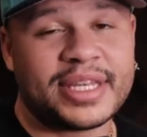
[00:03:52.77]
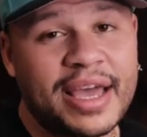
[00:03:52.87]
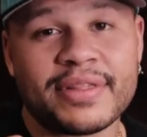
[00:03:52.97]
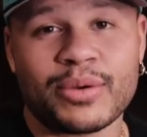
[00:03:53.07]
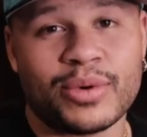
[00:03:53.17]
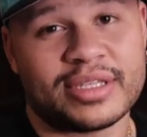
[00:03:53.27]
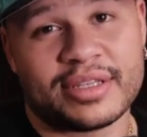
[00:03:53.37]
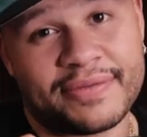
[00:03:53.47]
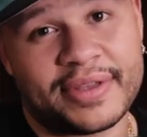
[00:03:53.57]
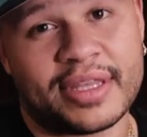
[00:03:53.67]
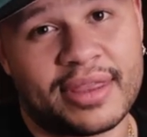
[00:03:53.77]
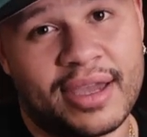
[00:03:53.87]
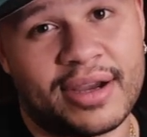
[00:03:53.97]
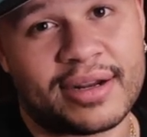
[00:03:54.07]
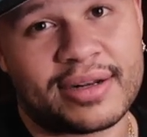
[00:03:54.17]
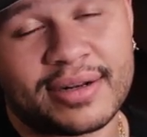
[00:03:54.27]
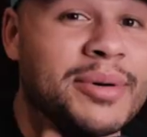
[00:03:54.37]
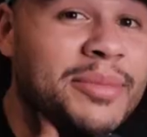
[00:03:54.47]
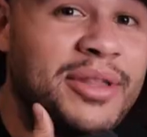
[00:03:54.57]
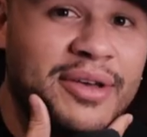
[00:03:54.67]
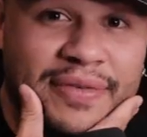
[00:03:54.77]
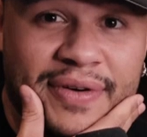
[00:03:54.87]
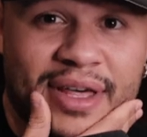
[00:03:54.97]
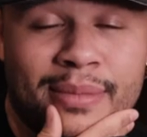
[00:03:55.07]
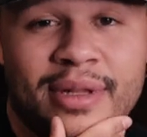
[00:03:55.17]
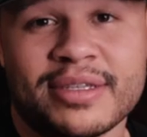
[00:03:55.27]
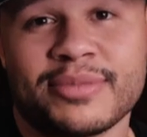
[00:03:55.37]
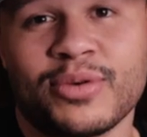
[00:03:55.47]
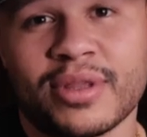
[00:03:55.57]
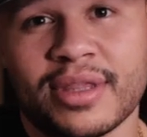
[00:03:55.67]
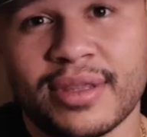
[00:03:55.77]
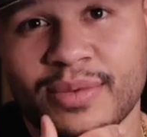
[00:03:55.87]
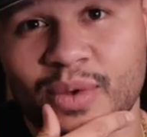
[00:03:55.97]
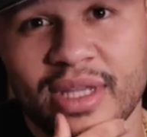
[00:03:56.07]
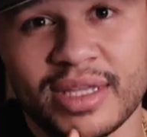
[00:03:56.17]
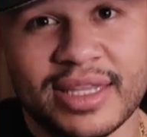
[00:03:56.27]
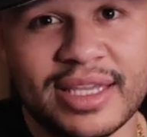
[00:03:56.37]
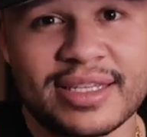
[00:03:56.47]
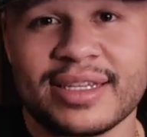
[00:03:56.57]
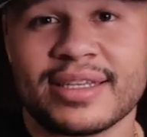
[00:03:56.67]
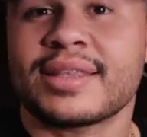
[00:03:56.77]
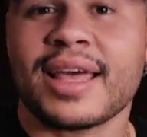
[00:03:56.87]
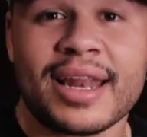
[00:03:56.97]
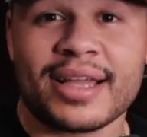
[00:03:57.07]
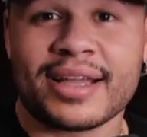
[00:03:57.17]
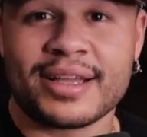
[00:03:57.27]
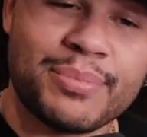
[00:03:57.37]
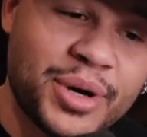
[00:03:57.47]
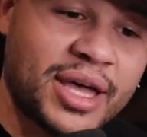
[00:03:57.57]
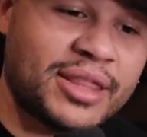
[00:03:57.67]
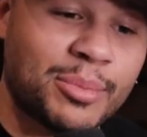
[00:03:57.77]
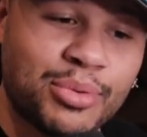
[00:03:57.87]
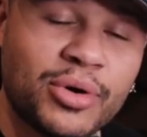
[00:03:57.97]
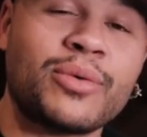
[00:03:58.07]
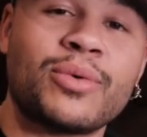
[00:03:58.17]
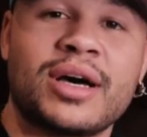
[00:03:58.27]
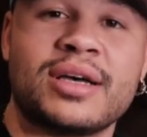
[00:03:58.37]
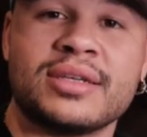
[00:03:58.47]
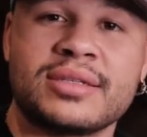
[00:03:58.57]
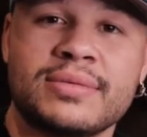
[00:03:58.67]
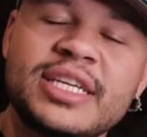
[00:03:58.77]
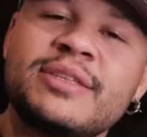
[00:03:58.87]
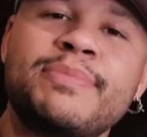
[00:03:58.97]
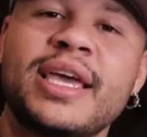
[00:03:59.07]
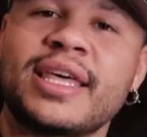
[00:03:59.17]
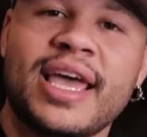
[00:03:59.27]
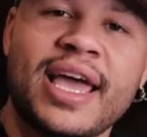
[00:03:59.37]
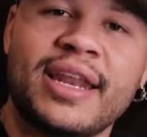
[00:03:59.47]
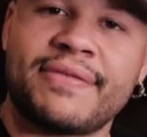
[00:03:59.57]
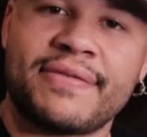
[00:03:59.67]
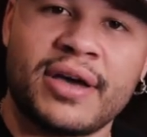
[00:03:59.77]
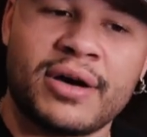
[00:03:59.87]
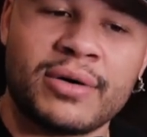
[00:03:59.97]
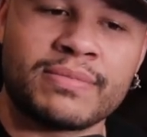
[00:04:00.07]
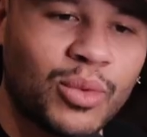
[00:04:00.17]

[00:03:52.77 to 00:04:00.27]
definitely wasn't the 53rd. My mother and father blessed me with, with a decent aesthetic. But the point was, just being in the NFL